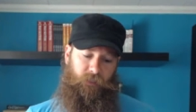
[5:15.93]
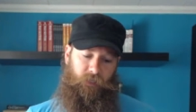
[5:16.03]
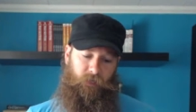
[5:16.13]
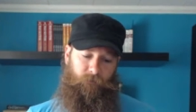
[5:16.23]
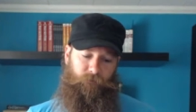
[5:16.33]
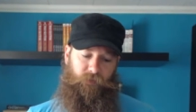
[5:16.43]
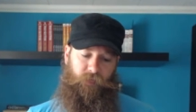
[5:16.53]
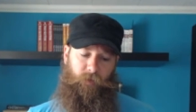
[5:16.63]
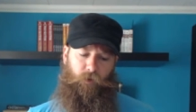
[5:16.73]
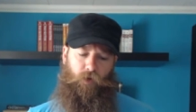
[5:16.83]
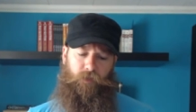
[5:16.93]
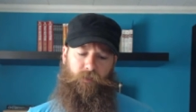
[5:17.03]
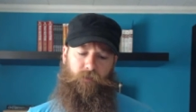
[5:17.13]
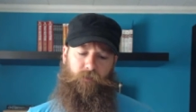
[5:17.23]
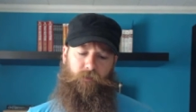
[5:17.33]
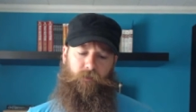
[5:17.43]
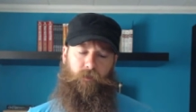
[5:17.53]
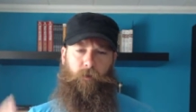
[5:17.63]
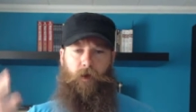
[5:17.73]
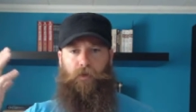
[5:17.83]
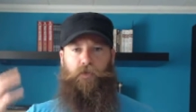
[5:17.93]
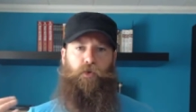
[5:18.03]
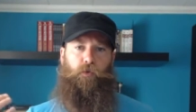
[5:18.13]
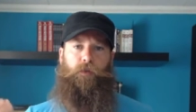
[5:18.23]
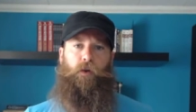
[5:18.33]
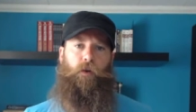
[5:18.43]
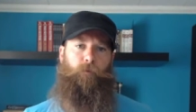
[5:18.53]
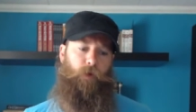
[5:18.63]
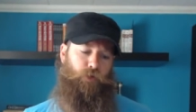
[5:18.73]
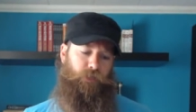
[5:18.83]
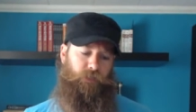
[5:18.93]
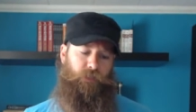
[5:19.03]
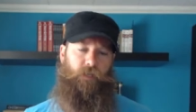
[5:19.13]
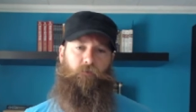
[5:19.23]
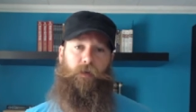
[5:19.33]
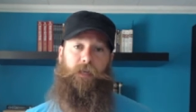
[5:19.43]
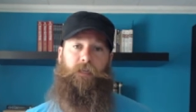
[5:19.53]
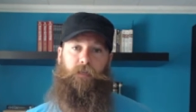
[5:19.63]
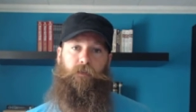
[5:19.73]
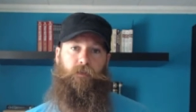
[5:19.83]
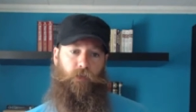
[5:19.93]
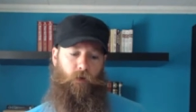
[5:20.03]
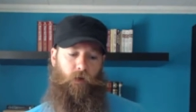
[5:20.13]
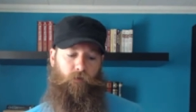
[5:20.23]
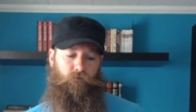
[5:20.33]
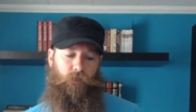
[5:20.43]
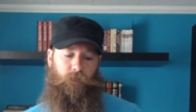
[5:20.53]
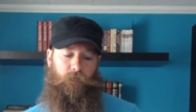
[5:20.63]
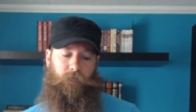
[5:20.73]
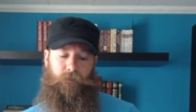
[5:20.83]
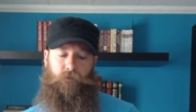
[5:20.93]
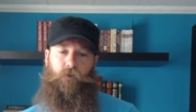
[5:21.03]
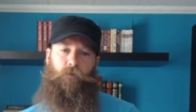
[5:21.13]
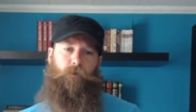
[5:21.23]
Came across about controlling our emotions, and I read it, and I really liked it, so